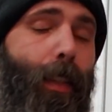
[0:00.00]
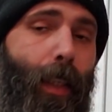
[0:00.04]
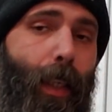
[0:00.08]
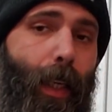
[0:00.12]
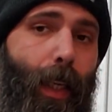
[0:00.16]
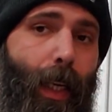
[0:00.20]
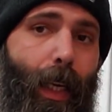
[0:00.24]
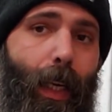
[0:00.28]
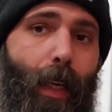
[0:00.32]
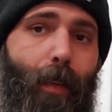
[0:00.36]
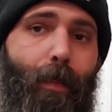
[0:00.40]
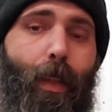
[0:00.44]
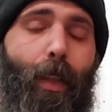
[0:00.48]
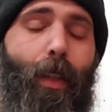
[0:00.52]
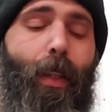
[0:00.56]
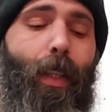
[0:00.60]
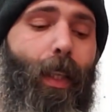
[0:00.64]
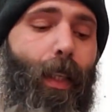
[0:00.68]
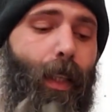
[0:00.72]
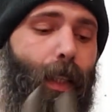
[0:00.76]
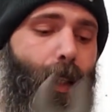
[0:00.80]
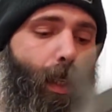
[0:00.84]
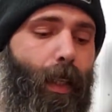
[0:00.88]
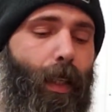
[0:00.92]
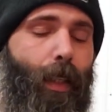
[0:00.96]
I had
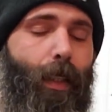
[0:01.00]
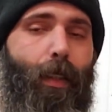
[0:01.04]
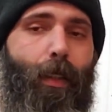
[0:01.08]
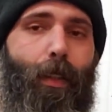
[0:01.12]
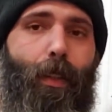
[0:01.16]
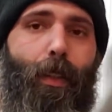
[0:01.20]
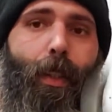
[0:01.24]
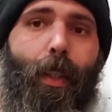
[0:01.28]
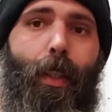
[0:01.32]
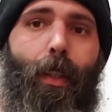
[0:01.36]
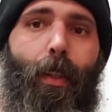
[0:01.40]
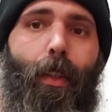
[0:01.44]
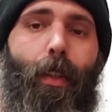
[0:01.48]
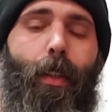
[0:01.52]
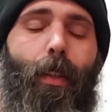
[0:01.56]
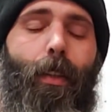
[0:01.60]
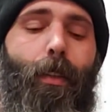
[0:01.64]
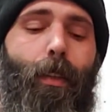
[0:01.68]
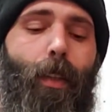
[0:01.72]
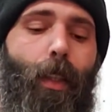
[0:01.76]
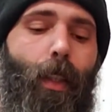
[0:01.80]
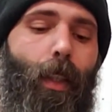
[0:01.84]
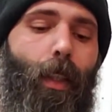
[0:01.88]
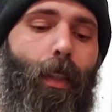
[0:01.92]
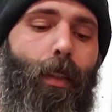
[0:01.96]
everything in steel
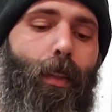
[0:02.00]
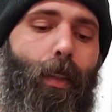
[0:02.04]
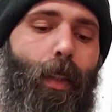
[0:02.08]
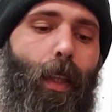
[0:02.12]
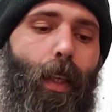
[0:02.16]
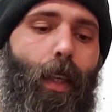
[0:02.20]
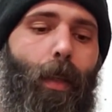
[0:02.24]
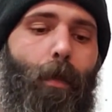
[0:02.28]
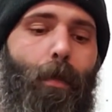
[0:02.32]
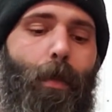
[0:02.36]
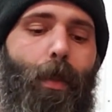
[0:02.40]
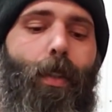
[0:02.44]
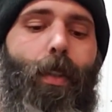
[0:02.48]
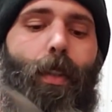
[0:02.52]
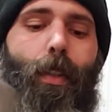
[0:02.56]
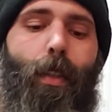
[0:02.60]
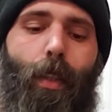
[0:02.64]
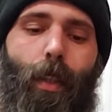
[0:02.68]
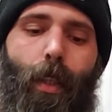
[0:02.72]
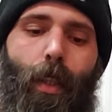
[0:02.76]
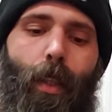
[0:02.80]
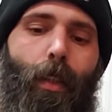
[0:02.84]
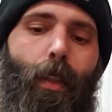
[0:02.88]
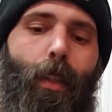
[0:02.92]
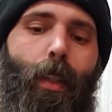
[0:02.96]
tubs
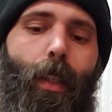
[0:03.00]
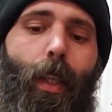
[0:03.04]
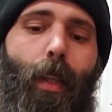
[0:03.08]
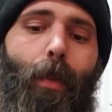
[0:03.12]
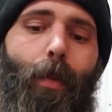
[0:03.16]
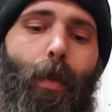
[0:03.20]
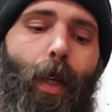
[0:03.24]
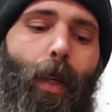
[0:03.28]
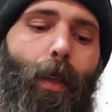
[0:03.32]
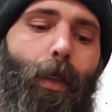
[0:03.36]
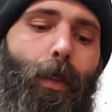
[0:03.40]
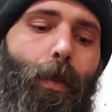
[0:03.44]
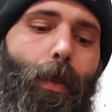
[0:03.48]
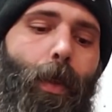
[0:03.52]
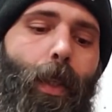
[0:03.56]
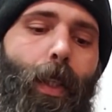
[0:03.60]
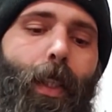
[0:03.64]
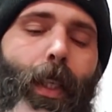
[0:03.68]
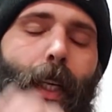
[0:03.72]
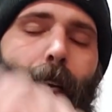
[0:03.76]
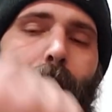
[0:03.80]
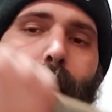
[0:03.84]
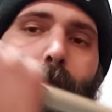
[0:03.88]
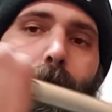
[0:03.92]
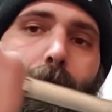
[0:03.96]
underneath where I was
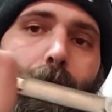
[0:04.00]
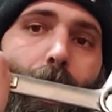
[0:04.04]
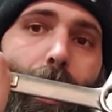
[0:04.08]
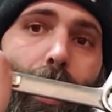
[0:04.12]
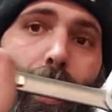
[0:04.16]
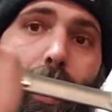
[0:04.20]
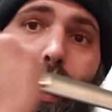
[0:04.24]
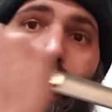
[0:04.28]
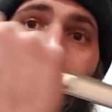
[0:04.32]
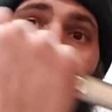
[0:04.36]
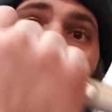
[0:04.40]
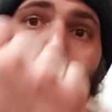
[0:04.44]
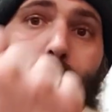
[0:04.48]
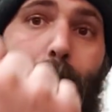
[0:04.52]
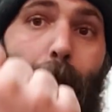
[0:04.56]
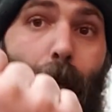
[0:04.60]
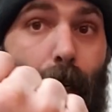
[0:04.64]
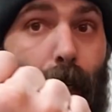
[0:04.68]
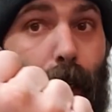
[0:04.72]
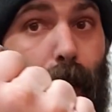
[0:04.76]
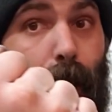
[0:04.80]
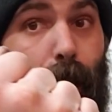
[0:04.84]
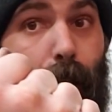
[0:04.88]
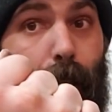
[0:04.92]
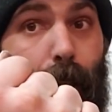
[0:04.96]
working at.
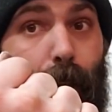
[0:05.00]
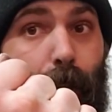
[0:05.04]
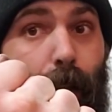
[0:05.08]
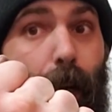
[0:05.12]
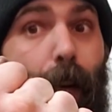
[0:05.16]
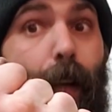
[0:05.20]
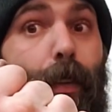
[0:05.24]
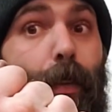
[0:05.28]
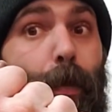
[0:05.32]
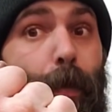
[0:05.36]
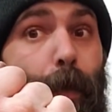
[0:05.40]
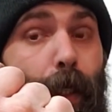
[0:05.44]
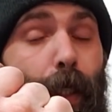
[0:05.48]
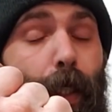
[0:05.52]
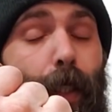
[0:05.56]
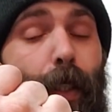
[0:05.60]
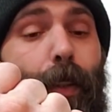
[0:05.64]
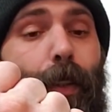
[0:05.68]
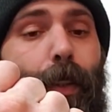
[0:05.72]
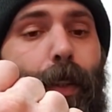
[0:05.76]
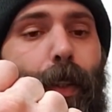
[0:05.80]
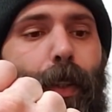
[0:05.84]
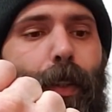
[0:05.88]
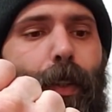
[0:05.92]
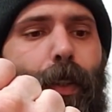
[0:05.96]
My Craftsman
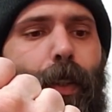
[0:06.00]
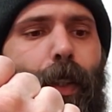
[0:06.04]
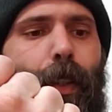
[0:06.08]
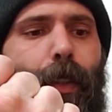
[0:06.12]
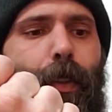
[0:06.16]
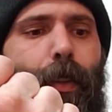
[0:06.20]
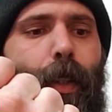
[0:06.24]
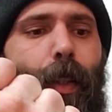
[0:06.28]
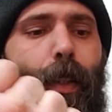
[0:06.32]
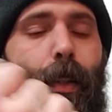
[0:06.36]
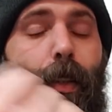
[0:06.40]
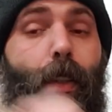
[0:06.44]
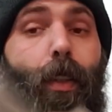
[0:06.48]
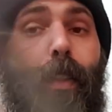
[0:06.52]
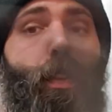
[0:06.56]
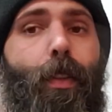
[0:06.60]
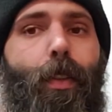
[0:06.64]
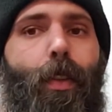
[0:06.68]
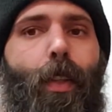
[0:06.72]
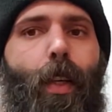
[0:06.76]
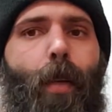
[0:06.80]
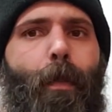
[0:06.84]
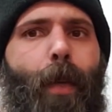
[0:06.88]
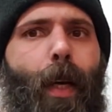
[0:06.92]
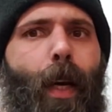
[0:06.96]
1 1/16
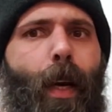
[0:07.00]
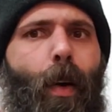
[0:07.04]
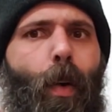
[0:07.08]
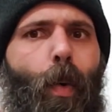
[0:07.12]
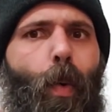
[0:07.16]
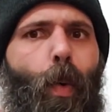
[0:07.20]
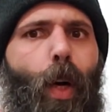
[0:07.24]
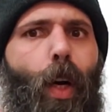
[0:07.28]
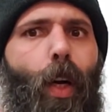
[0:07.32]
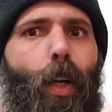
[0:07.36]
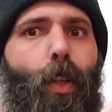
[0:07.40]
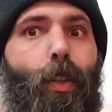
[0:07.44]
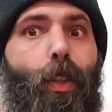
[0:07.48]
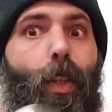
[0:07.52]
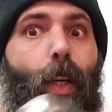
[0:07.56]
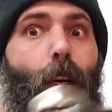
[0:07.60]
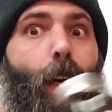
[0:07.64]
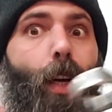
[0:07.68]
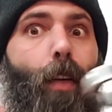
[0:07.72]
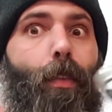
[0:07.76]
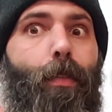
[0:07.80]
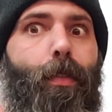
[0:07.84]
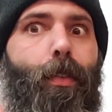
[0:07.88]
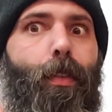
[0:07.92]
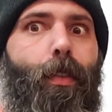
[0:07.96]
somehow walked
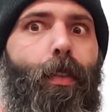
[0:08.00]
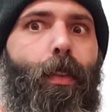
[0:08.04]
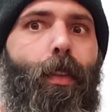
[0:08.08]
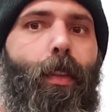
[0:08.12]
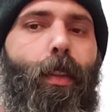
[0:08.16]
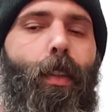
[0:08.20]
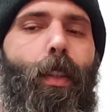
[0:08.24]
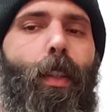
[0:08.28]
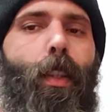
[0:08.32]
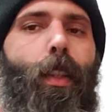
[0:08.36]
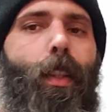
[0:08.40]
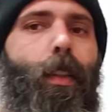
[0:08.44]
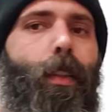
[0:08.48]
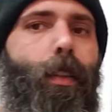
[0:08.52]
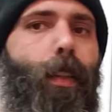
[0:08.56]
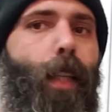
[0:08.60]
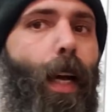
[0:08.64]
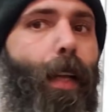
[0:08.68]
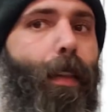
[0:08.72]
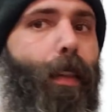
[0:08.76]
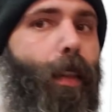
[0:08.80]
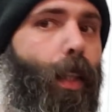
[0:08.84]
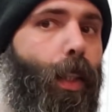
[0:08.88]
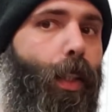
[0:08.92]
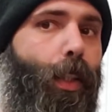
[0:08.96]
off.
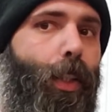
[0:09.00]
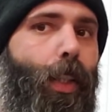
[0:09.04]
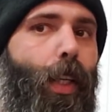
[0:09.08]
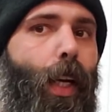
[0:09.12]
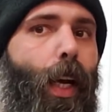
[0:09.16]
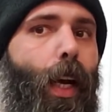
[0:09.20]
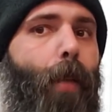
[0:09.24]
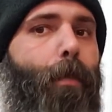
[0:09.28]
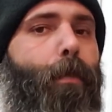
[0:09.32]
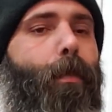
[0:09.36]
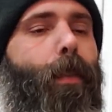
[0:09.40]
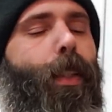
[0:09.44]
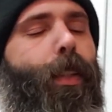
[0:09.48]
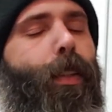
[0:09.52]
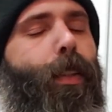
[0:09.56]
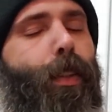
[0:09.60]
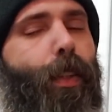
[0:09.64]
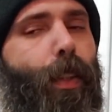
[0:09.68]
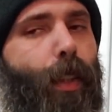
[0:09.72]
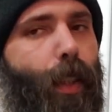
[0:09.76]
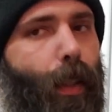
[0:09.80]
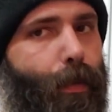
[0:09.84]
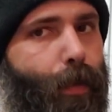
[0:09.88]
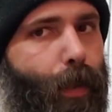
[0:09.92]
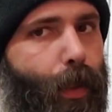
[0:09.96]
Not this shop, it was
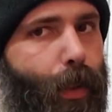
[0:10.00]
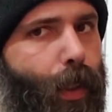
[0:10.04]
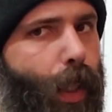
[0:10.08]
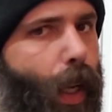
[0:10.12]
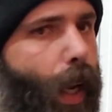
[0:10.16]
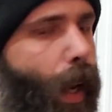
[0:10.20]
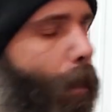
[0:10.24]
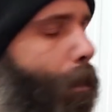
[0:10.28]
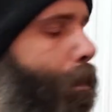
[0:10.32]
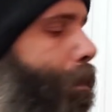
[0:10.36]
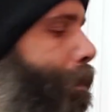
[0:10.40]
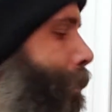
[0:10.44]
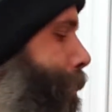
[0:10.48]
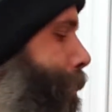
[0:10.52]
a different shop.